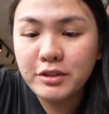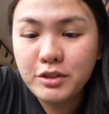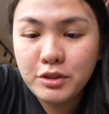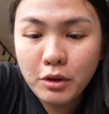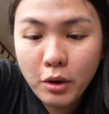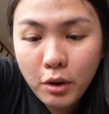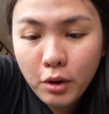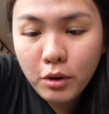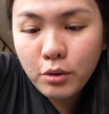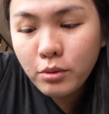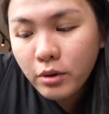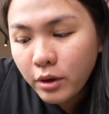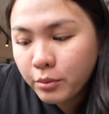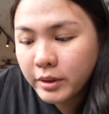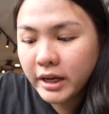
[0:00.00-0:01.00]
So
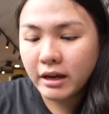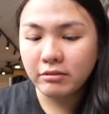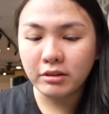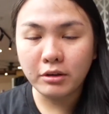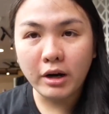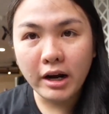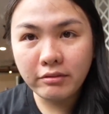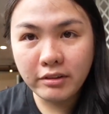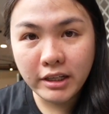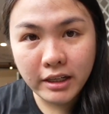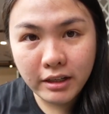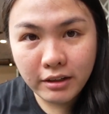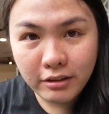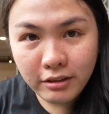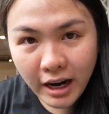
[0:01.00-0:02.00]
we have arrived
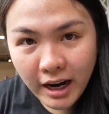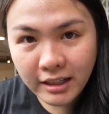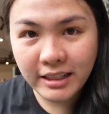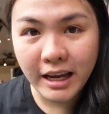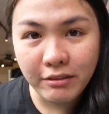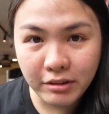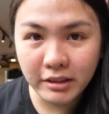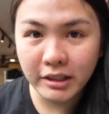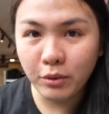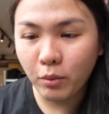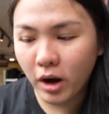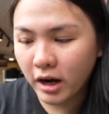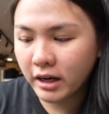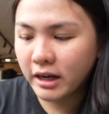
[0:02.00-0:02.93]
here at Heavenly Wang